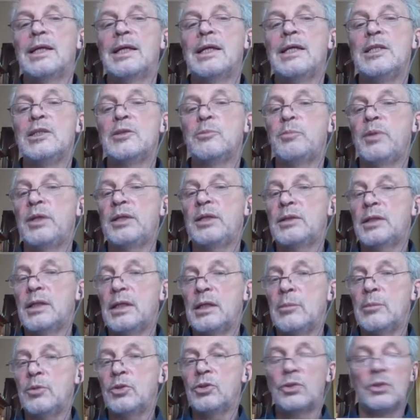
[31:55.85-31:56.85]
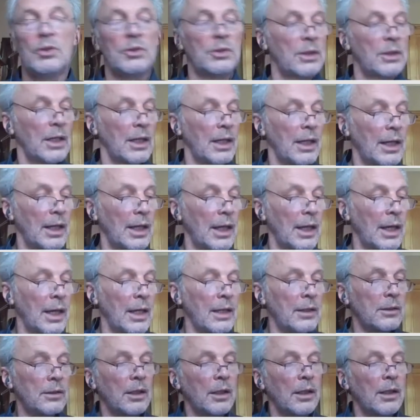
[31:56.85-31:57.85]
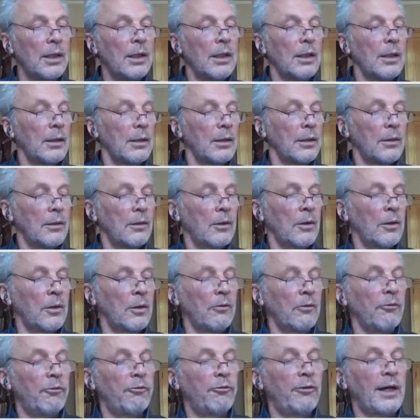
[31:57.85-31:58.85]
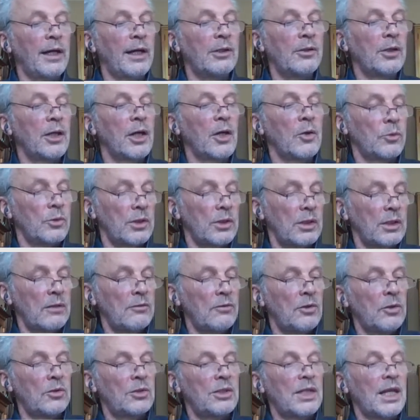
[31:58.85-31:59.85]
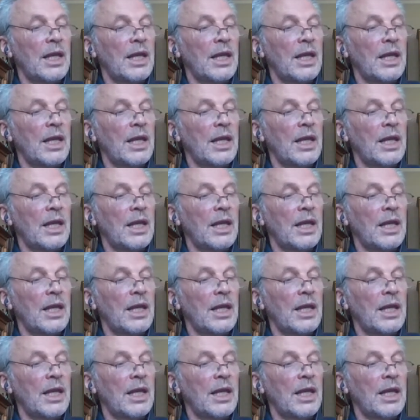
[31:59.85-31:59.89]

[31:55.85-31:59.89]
inspect the images and find out if there's